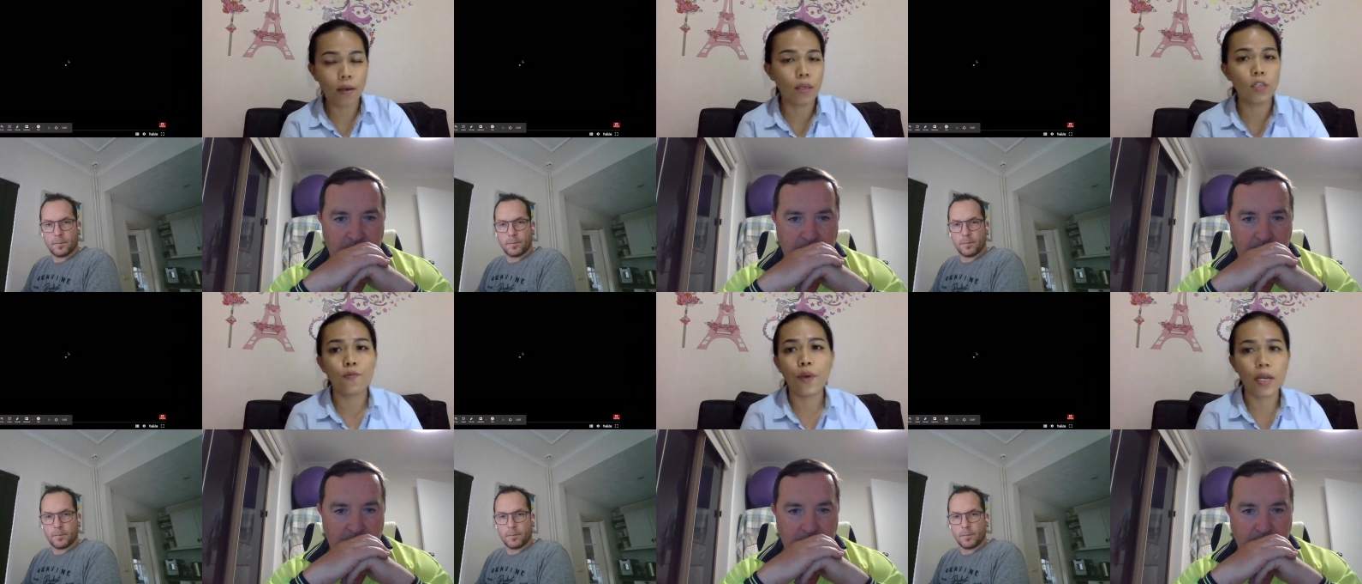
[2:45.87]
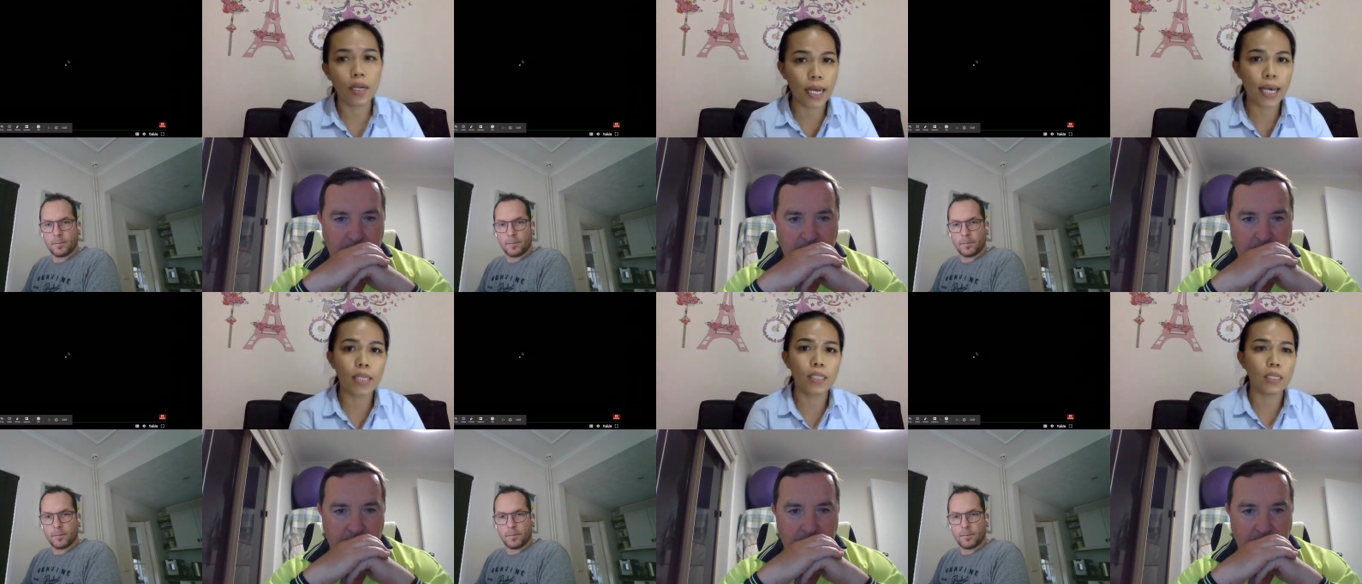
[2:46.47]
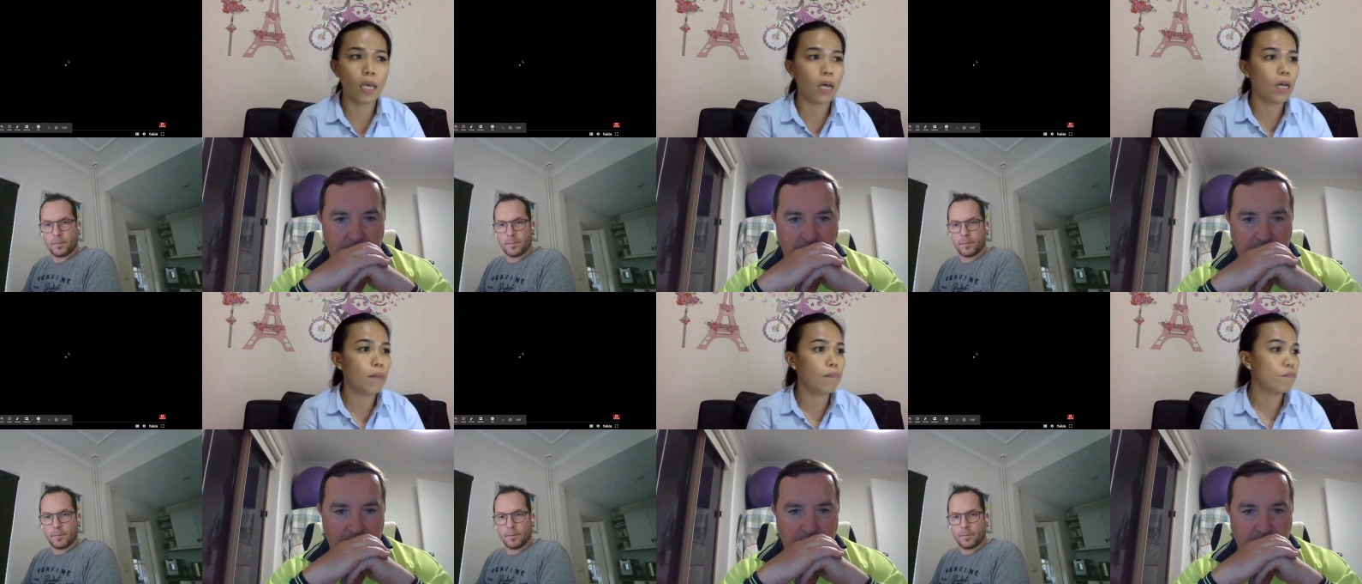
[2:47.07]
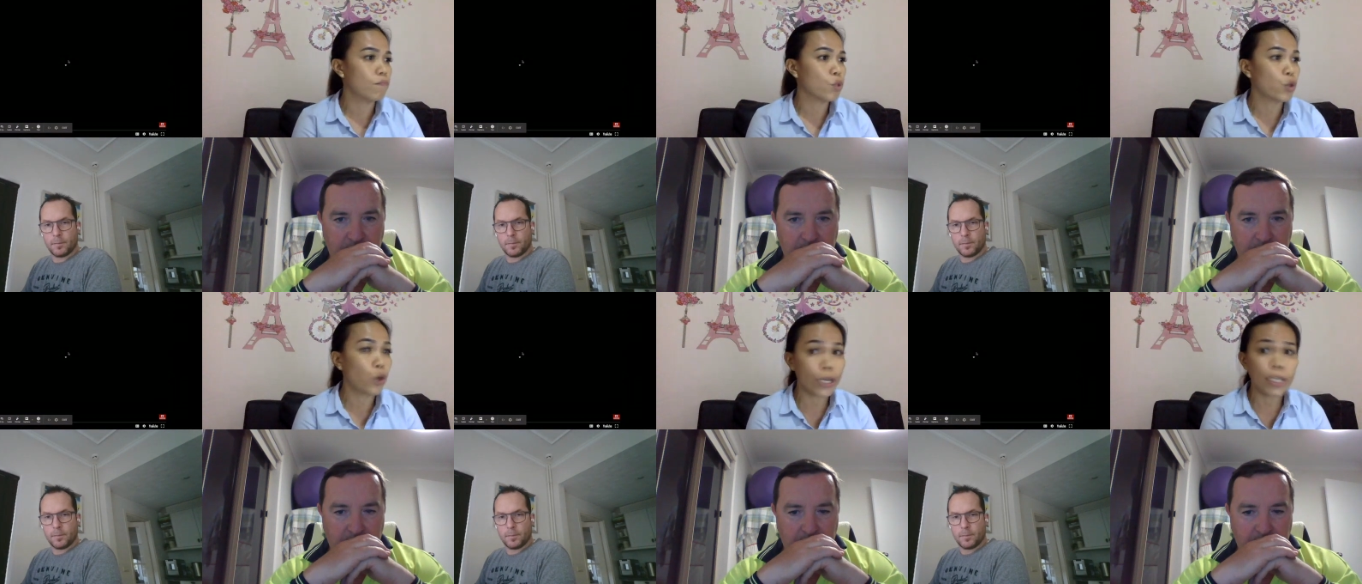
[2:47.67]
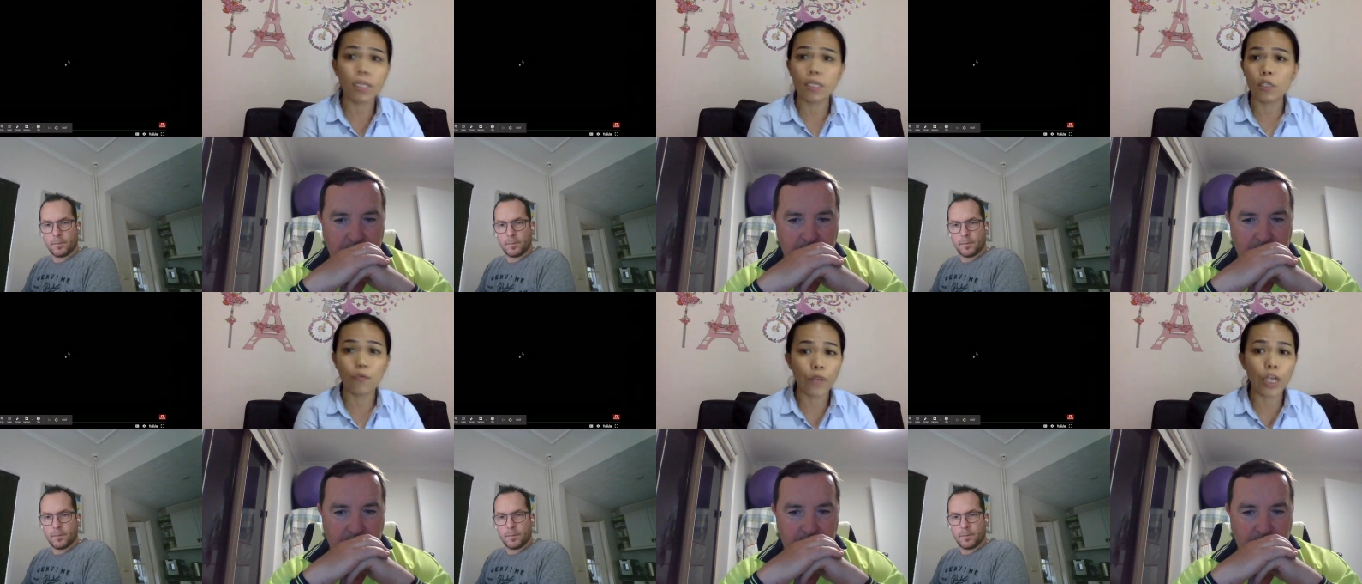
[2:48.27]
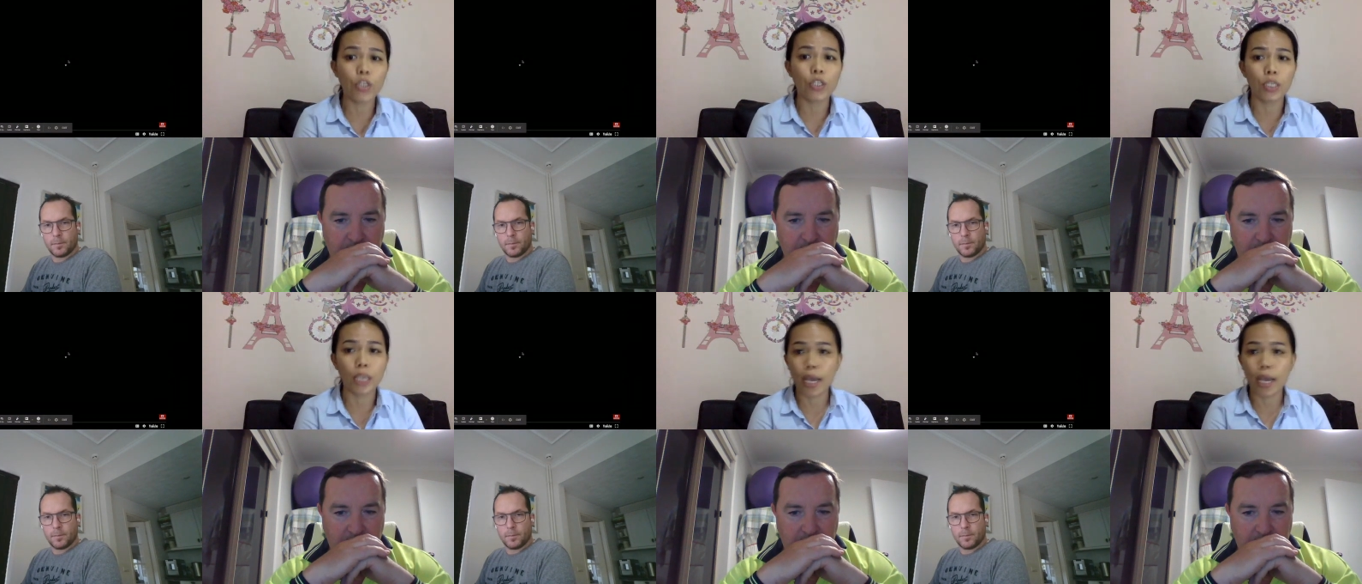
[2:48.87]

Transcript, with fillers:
Speaker 1: is very nice pearls, fish,